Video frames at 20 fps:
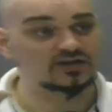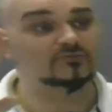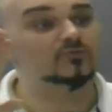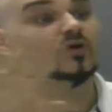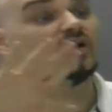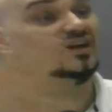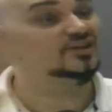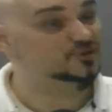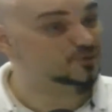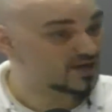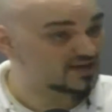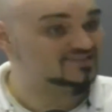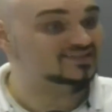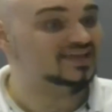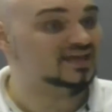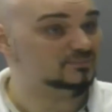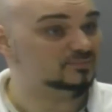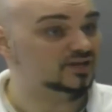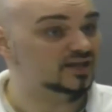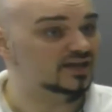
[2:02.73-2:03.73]
even want to address
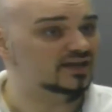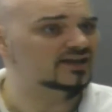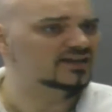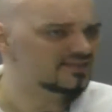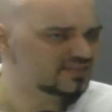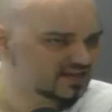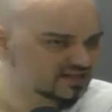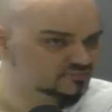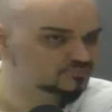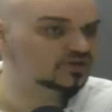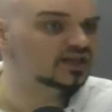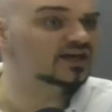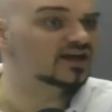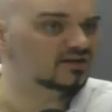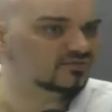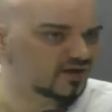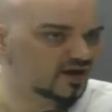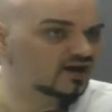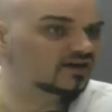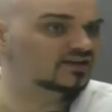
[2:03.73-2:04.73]
that play. That is mm -hmm.
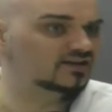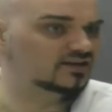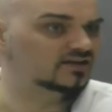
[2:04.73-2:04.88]
playoff hockey.